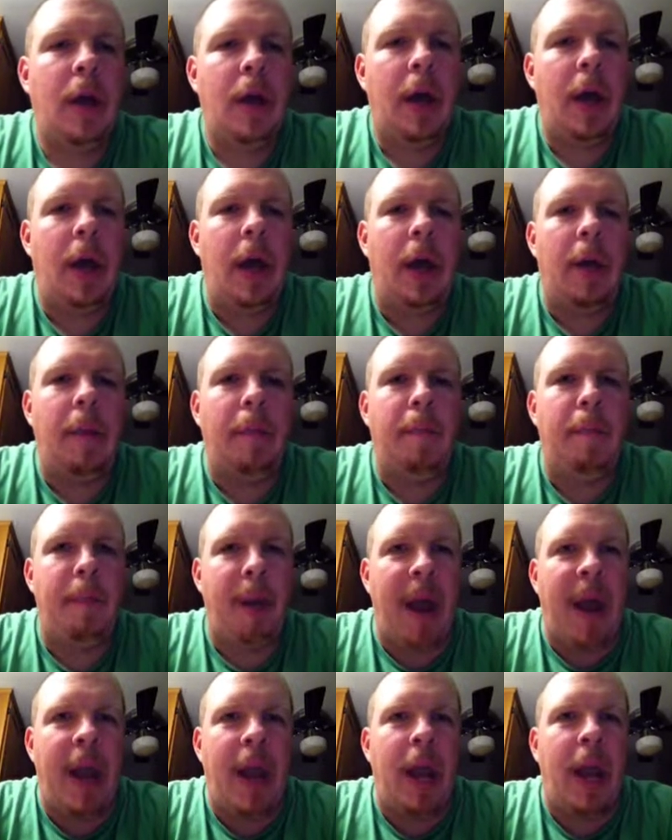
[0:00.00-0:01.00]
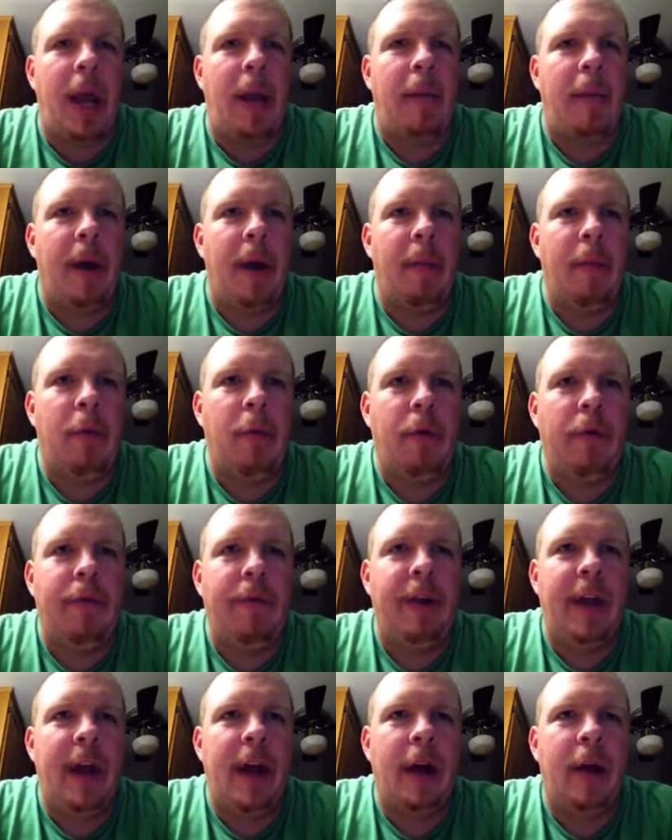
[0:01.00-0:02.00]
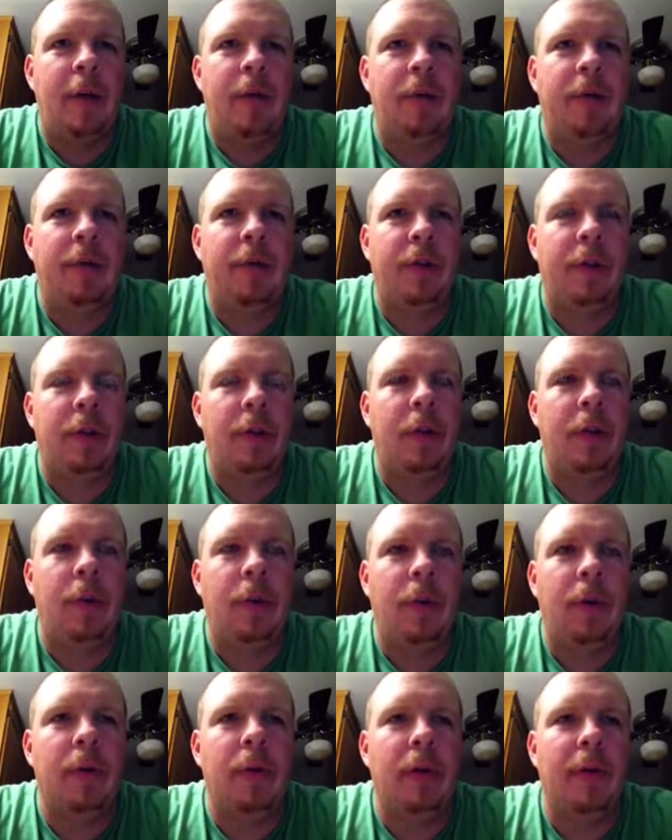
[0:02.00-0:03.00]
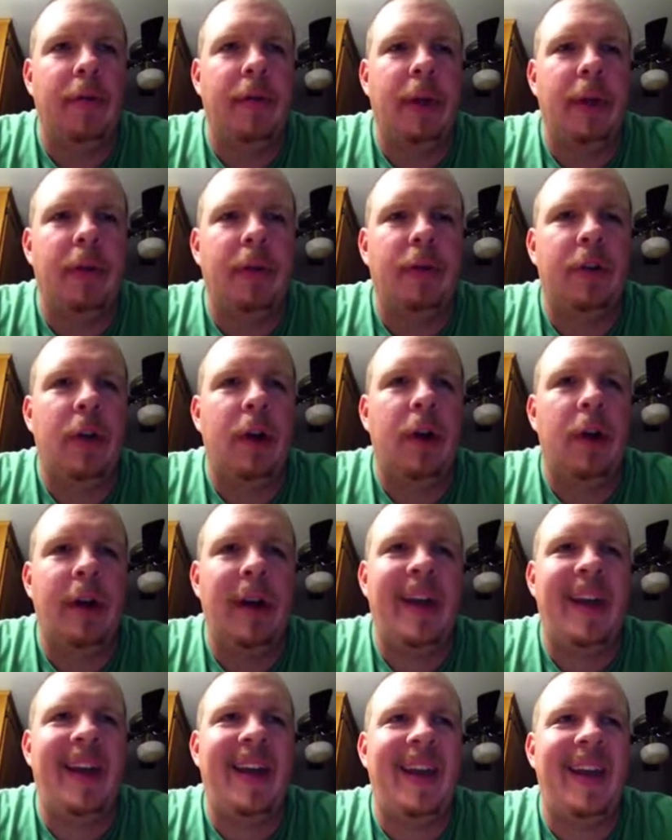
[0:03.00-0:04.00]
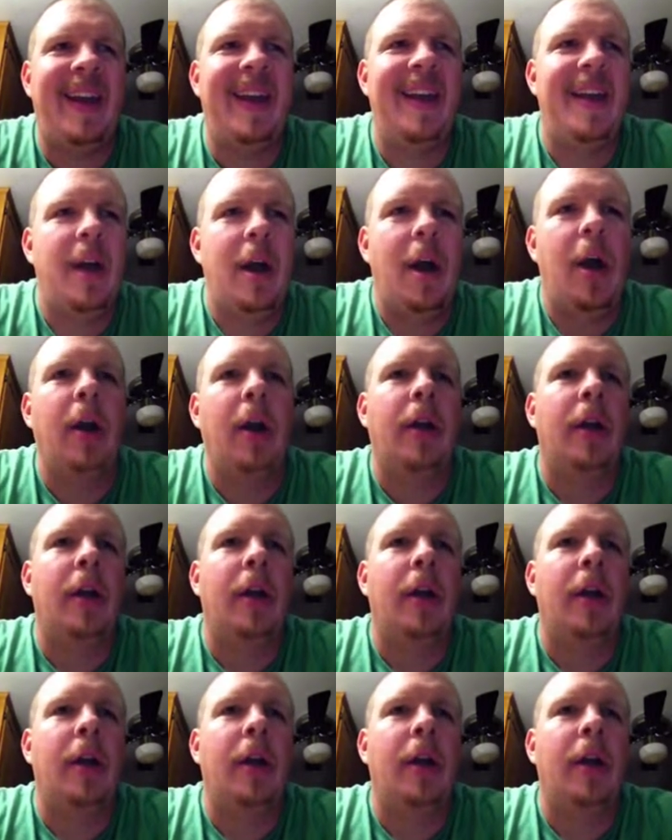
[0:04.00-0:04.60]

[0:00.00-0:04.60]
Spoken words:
And bam, I moved down to the lower left-hand side. Alright,